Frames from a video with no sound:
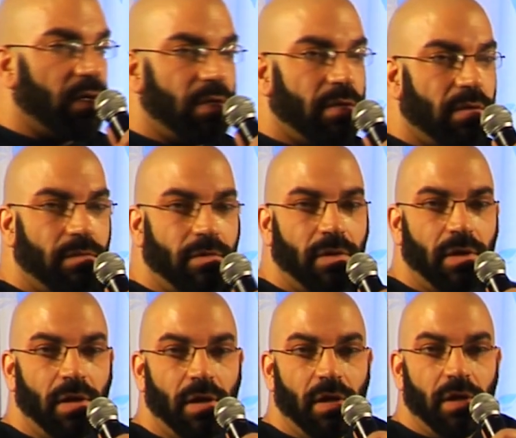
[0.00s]
the trunk.
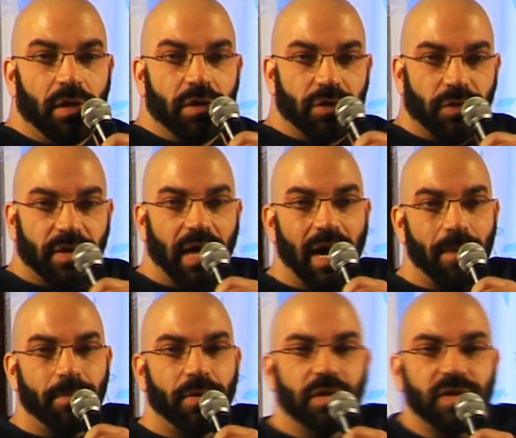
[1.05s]
So the
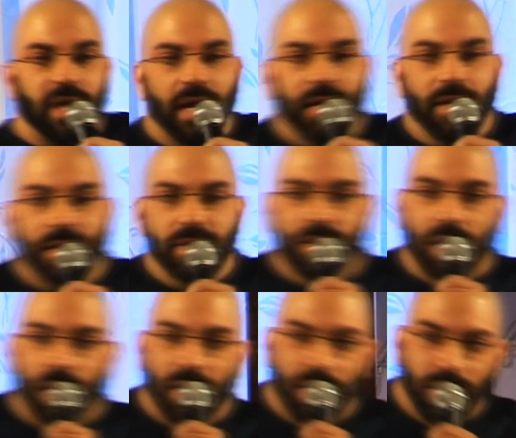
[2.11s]
cop put his hand on
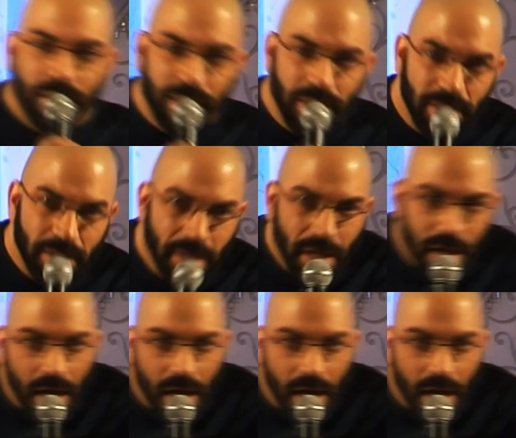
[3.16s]
his gun,